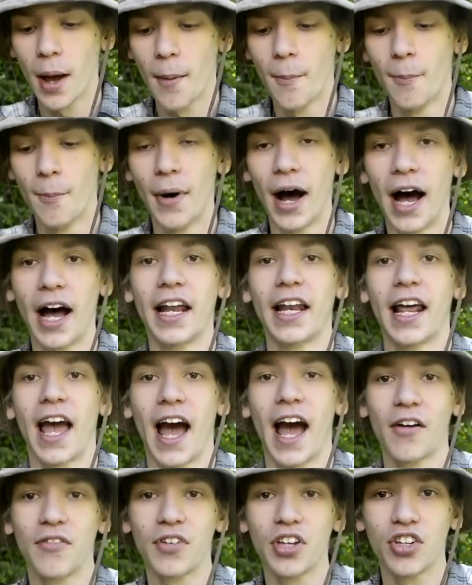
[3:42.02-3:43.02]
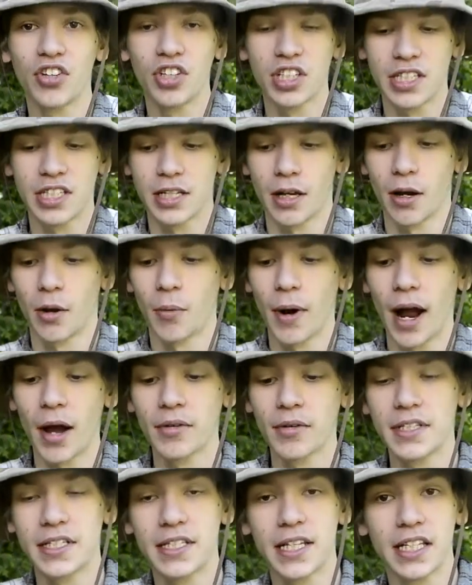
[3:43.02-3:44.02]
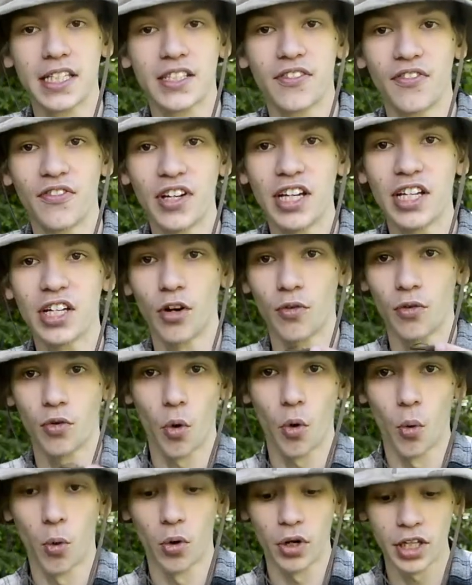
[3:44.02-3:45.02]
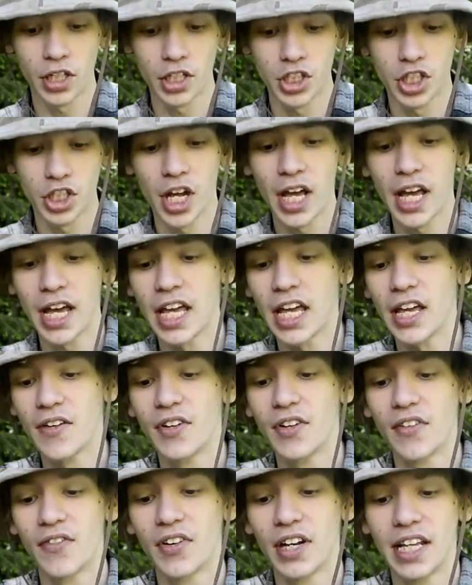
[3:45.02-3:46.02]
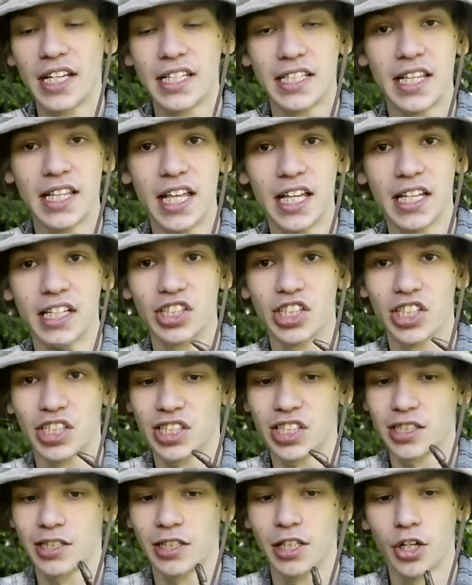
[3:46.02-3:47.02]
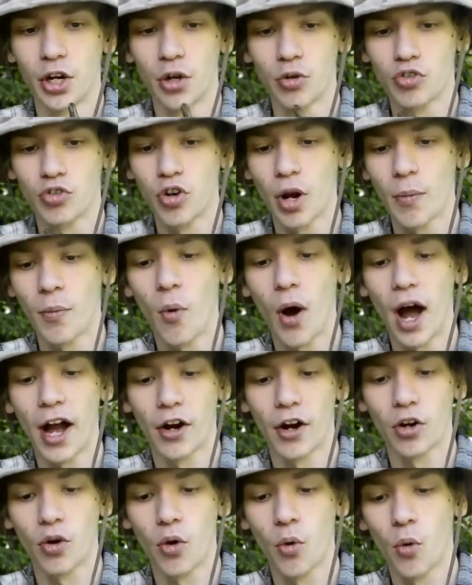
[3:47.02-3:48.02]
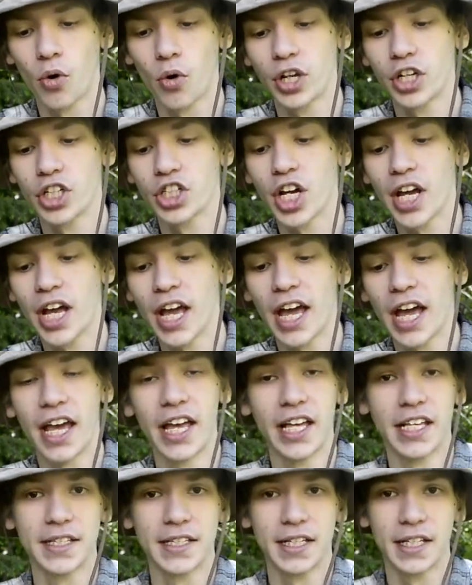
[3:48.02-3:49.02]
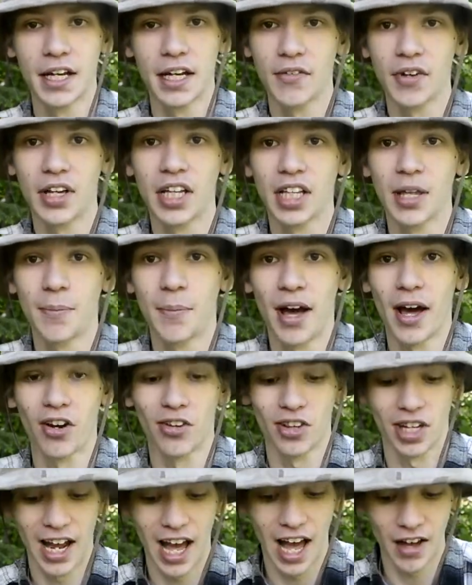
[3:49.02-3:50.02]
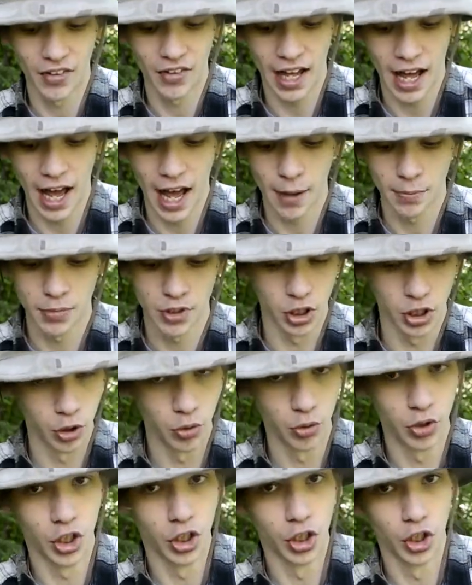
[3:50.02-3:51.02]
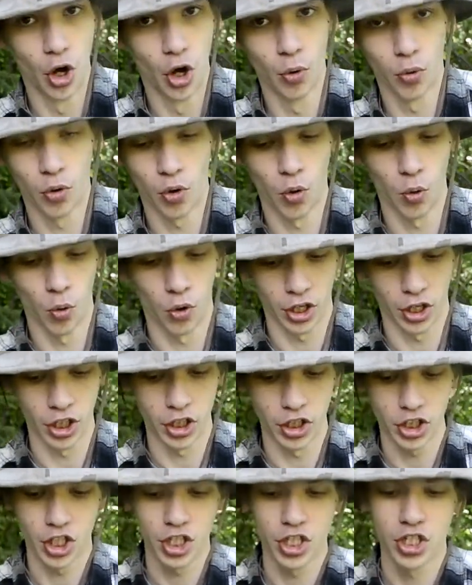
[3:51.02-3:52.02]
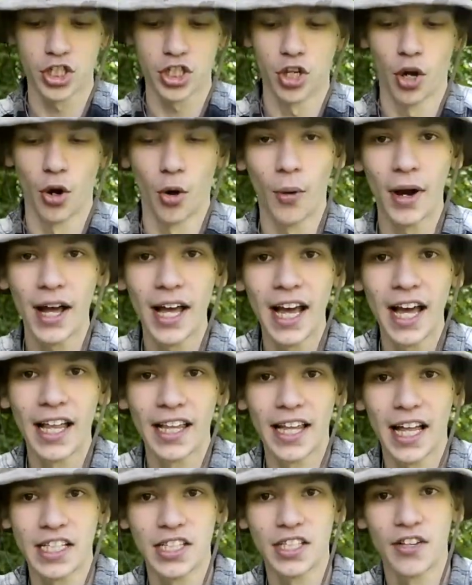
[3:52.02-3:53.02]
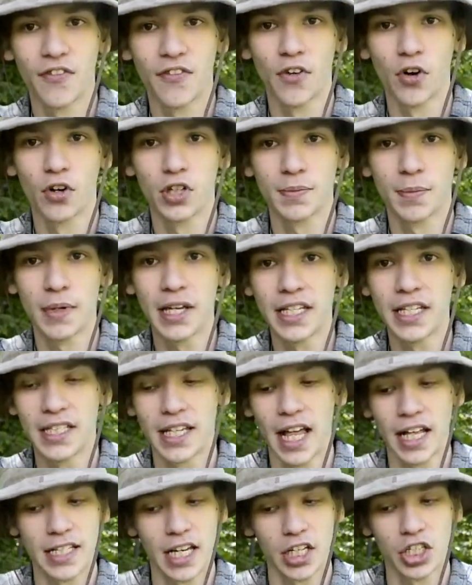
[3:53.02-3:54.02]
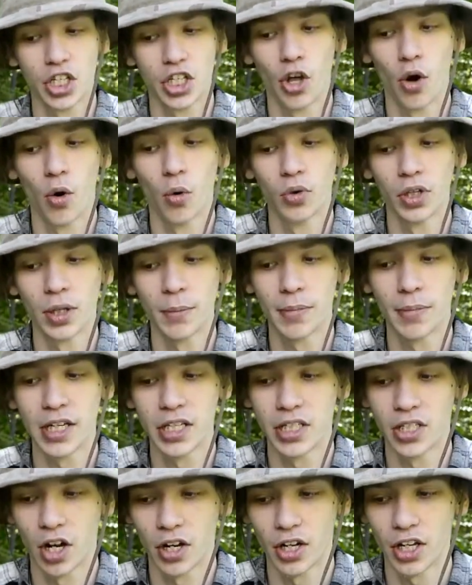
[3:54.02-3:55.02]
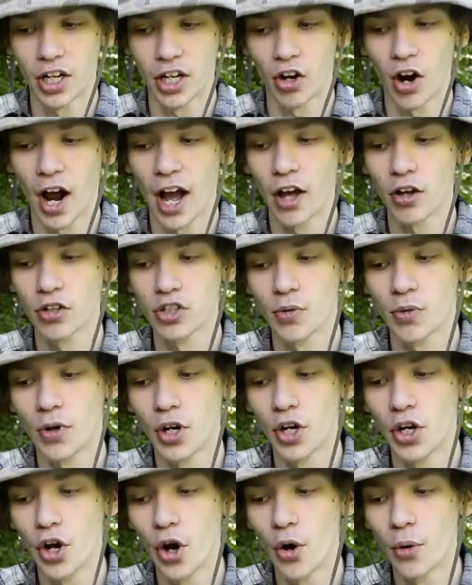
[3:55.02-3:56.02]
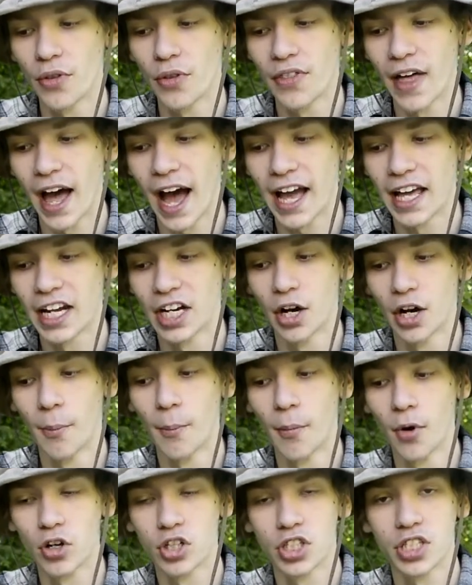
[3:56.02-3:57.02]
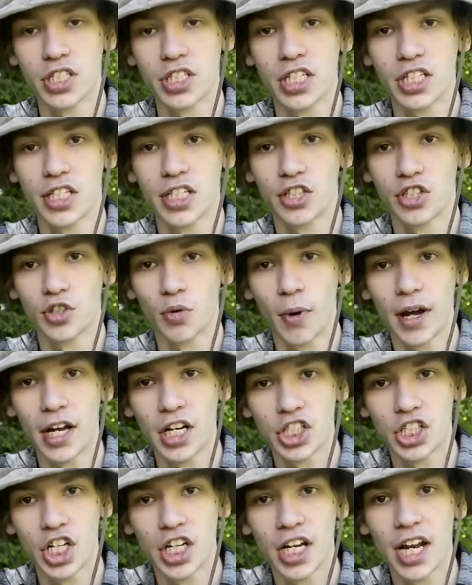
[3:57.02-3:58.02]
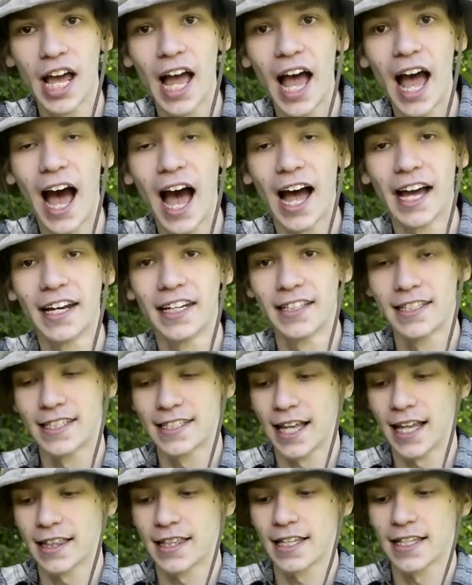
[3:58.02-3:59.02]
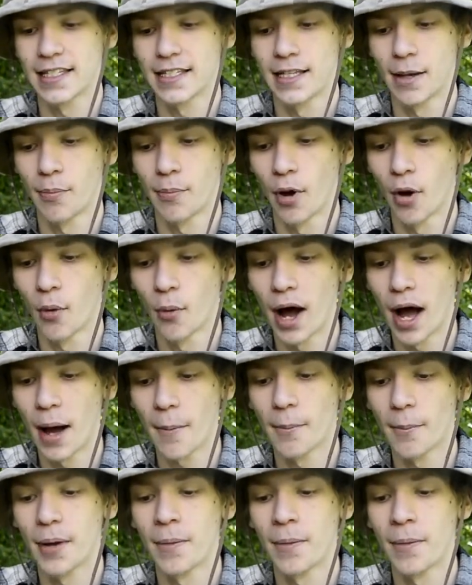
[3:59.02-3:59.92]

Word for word: but having around six feet of cordage, even if it is the, just, you know, tripwire cordage, is significantly better than having absolutely no cordage. So that's the first piece, and that's actually the only piece on here. I also want to note that in an emergency situation, I did set the Zippo up